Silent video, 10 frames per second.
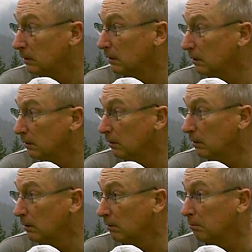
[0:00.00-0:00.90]
$9
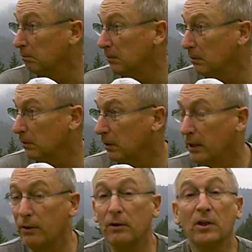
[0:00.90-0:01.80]

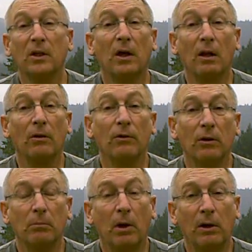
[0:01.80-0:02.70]
or $10 in
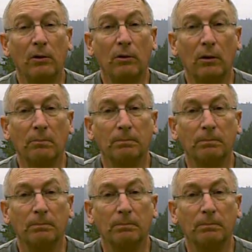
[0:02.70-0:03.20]
parts.